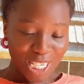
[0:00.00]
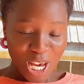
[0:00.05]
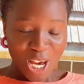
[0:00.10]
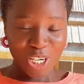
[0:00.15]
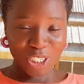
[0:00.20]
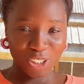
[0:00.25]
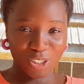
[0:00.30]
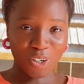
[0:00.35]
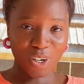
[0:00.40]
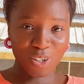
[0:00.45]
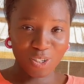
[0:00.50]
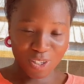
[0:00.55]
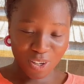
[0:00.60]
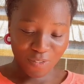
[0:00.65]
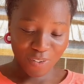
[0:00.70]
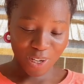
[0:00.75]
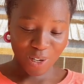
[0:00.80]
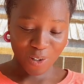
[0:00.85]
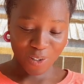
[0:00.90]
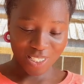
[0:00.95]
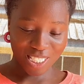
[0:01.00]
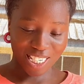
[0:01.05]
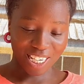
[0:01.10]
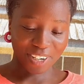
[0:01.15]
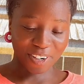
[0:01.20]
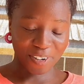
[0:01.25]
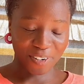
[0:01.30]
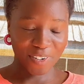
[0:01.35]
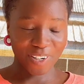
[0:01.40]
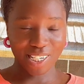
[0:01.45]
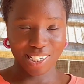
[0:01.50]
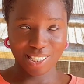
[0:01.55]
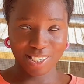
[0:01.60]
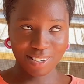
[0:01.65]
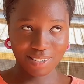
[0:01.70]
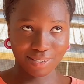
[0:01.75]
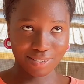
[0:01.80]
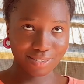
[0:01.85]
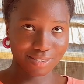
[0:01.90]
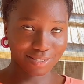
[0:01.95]
Struggles of a content
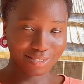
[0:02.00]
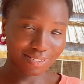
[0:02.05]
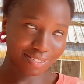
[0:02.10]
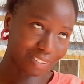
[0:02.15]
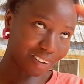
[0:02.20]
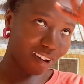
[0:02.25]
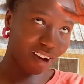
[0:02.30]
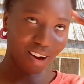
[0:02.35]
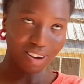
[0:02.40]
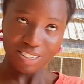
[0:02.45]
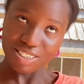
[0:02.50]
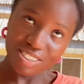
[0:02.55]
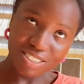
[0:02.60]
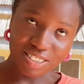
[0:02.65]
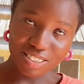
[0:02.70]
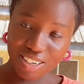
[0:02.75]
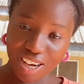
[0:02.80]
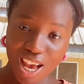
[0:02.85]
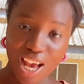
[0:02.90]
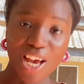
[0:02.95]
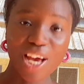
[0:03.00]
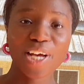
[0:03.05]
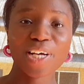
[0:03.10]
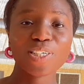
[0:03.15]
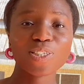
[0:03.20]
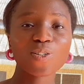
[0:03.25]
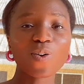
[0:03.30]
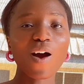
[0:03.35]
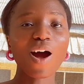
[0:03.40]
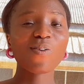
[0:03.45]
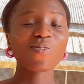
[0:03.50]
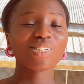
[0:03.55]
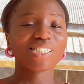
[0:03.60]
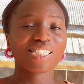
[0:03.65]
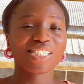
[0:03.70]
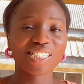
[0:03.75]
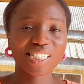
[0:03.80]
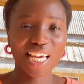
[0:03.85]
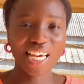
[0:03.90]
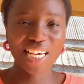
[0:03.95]
creator. Gosh. So I was
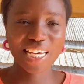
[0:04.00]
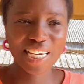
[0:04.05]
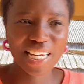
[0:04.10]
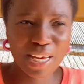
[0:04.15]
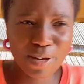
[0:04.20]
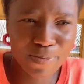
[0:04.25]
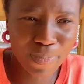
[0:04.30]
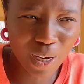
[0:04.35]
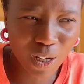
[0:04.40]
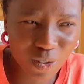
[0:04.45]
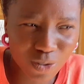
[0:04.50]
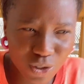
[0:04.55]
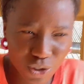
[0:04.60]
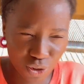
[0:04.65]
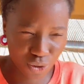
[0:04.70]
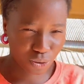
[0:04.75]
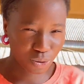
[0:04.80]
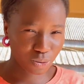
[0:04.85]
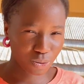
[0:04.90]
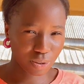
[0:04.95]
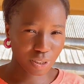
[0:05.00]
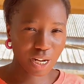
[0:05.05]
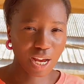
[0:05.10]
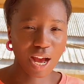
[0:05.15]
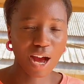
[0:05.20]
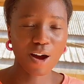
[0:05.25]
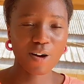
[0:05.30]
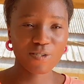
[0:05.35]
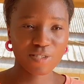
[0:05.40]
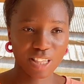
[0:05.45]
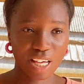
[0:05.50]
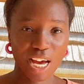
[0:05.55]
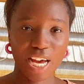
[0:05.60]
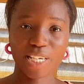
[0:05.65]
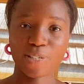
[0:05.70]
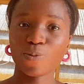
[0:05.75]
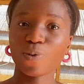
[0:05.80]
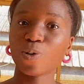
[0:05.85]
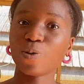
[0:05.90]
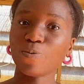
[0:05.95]
saying about June, how that I
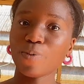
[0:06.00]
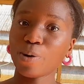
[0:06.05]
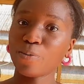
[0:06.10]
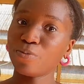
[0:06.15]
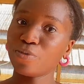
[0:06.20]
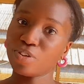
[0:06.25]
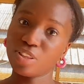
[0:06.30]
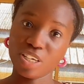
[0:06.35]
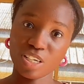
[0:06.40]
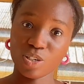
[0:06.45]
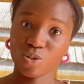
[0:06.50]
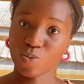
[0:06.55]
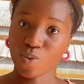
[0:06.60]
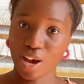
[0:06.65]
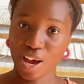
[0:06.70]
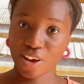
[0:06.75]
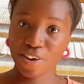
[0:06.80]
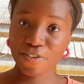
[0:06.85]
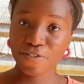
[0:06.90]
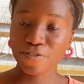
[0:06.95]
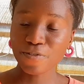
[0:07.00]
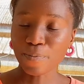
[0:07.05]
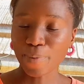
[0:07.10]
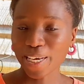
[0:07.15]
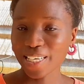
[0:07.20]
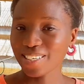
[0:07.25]
spoke with my brother's wife, my